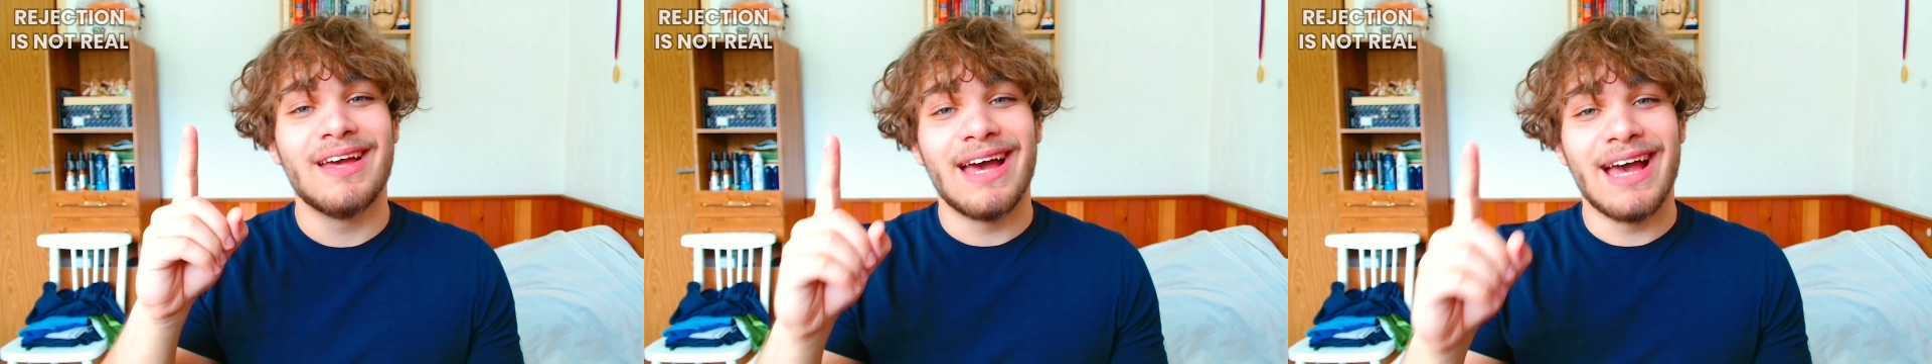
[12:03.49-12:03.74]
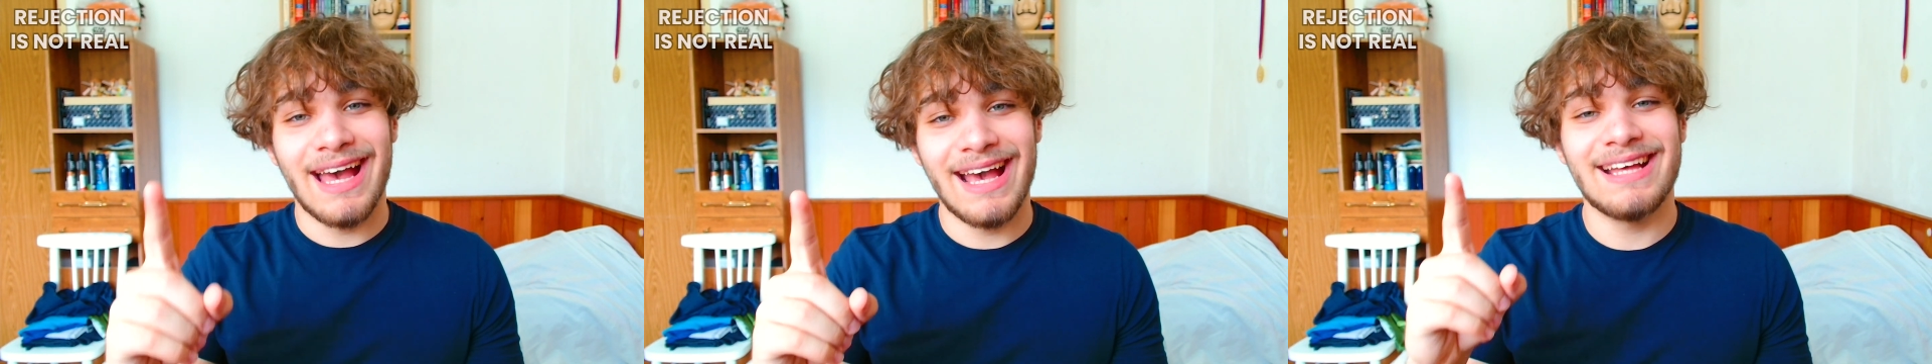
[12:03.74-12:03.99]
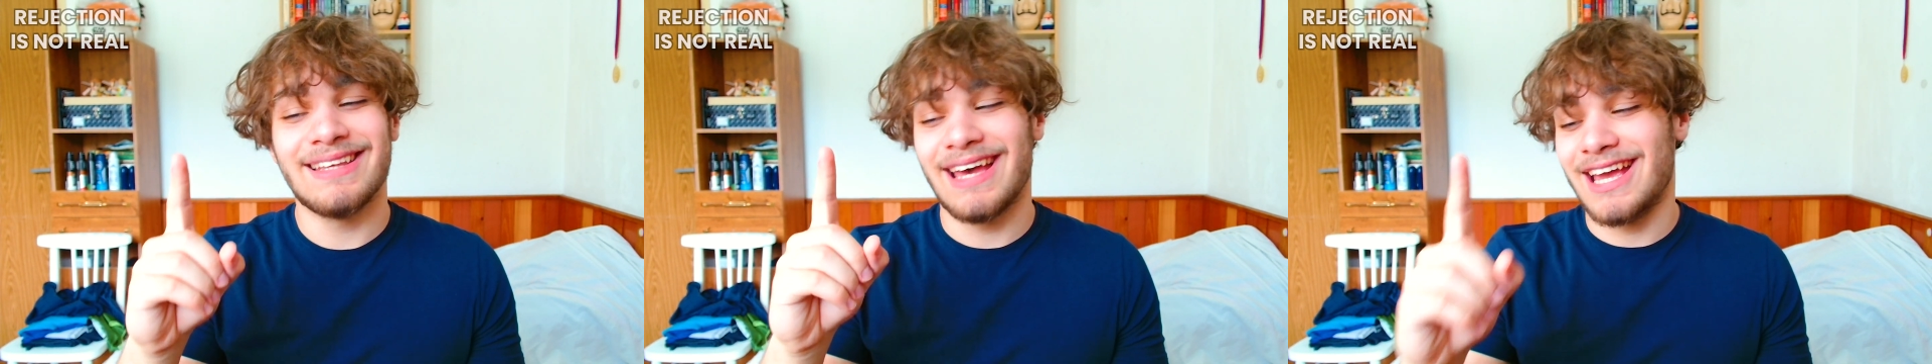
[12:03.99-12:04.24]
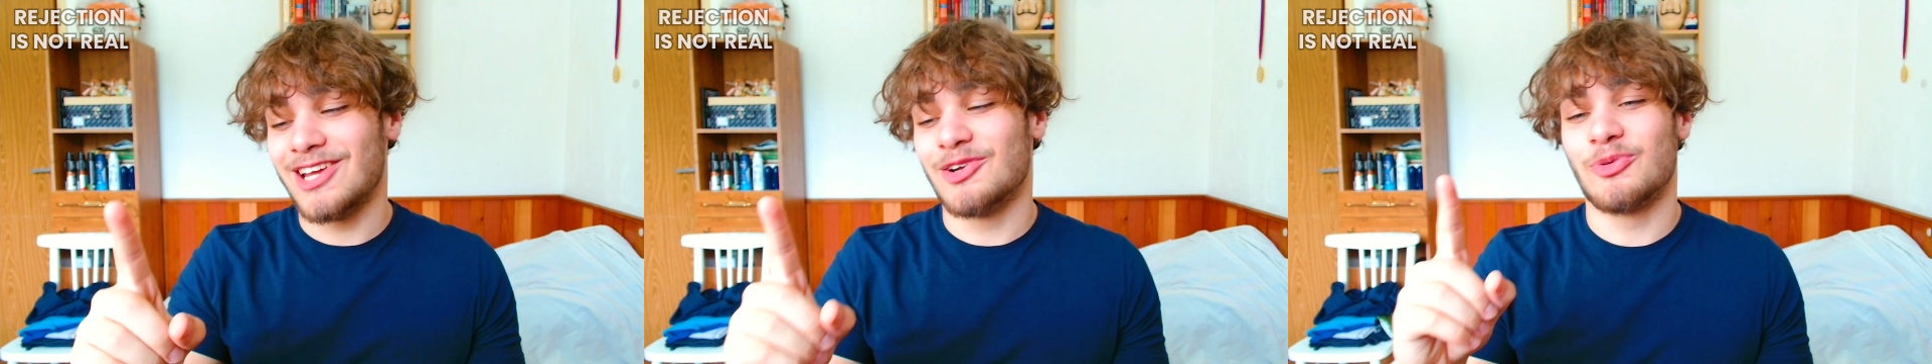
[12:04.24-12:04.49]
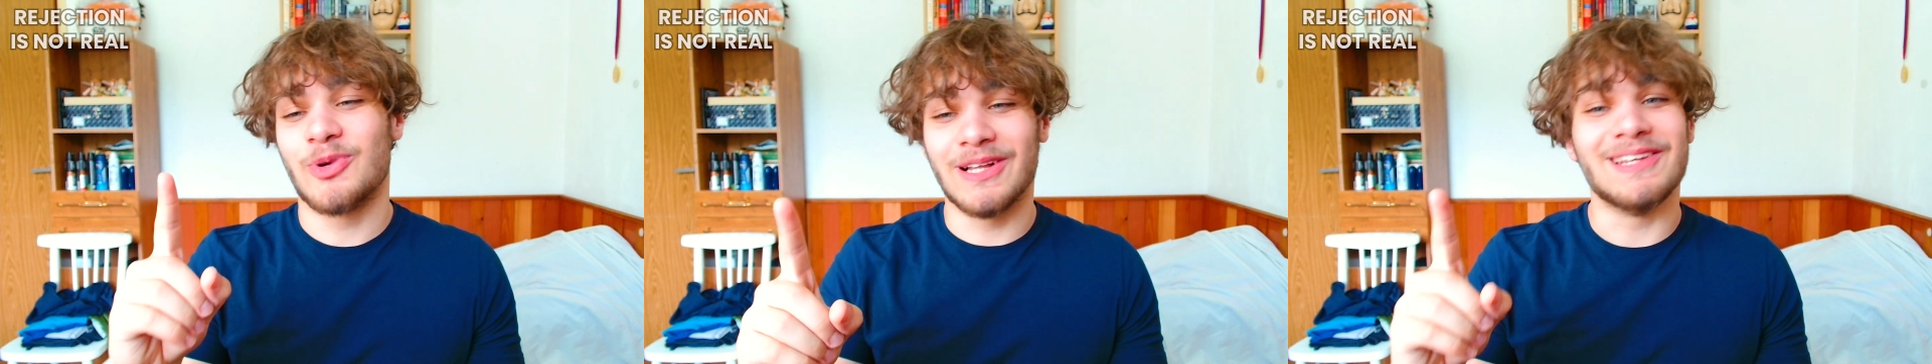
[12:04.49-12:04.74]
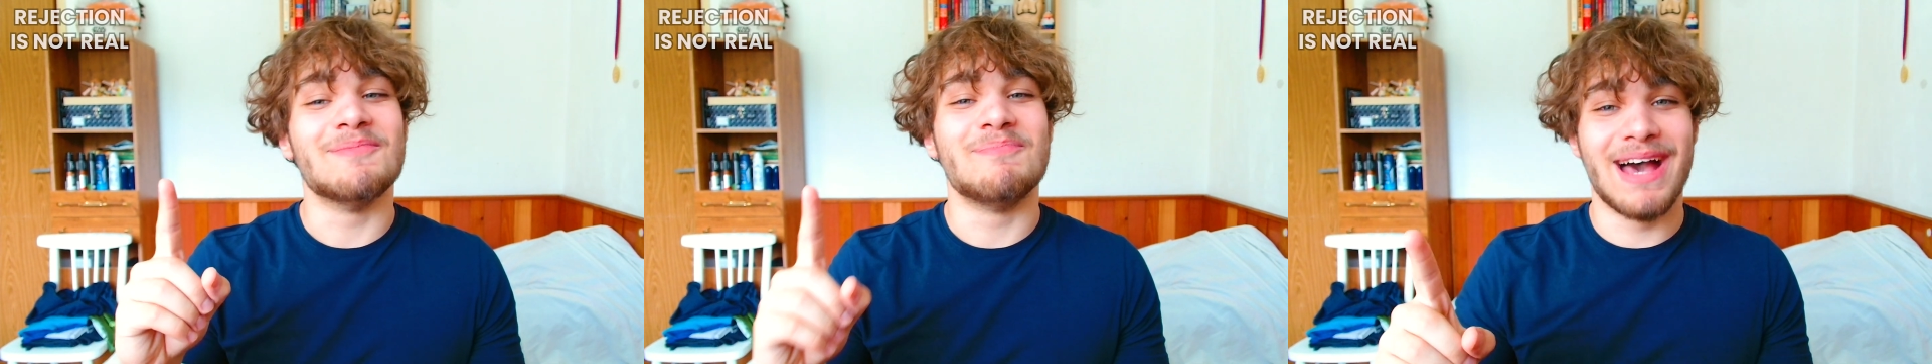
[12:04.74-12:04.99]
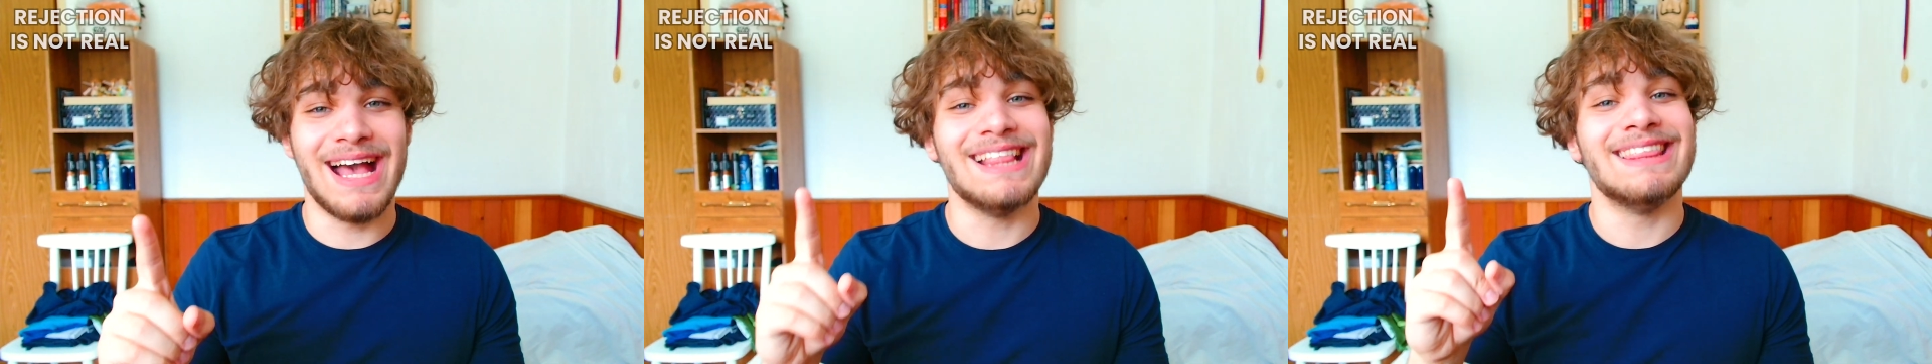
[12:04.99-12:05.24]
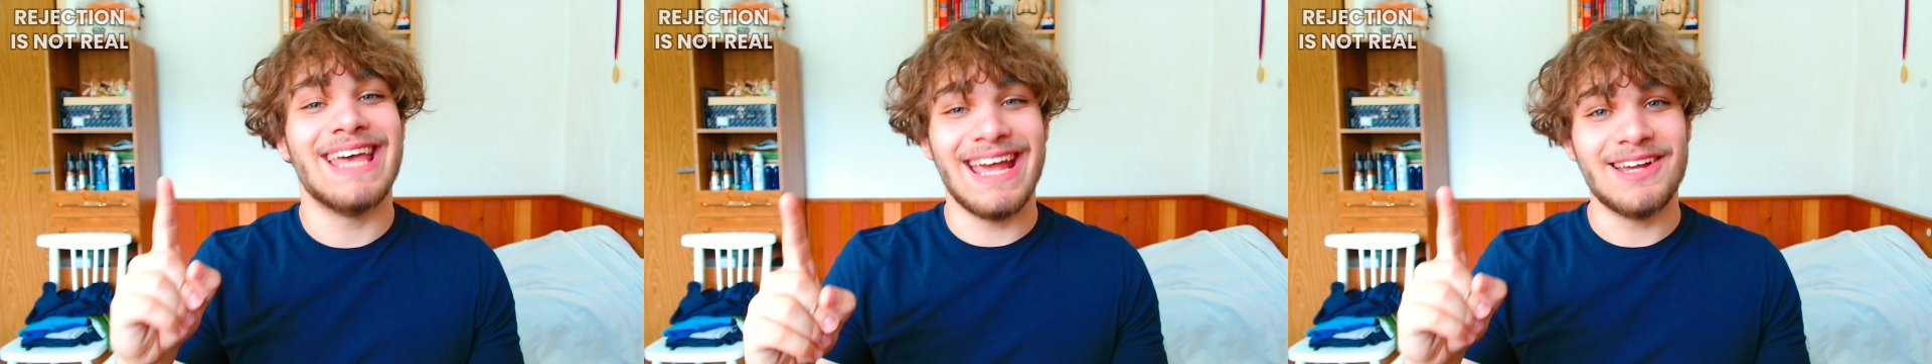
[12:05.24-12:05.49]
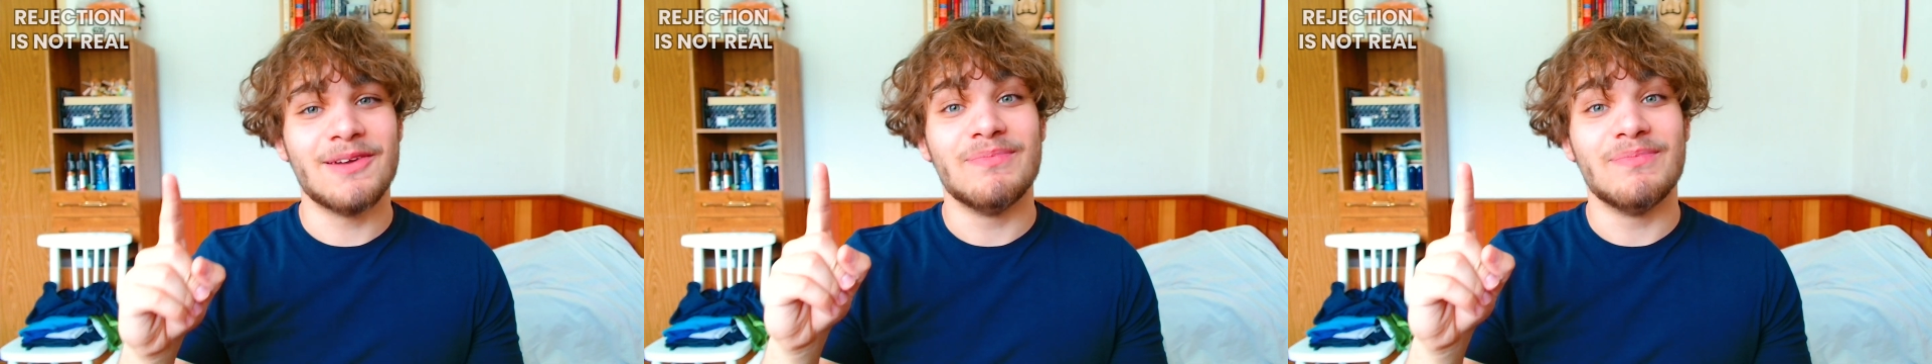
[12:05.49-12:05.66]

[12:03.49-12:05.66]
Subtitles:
had a really bad day